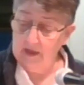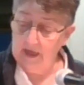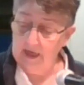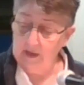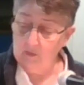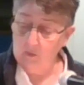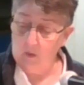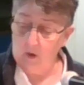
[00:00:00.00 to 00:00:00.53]

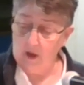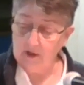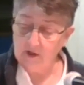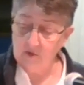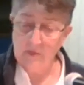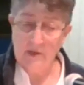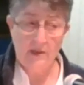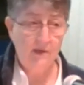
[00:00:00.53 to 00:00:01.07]
a
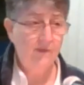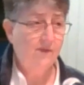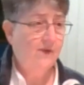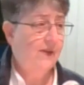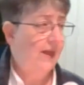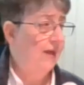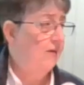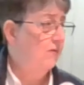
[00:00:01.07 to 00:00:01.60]
watchman for
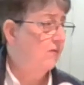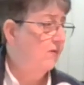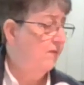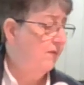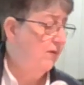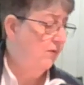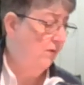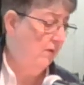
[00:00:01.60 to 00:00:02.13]
the house
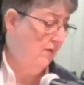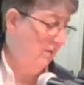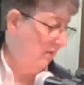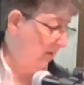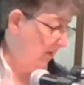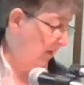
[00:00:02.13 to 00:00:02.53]
of Israel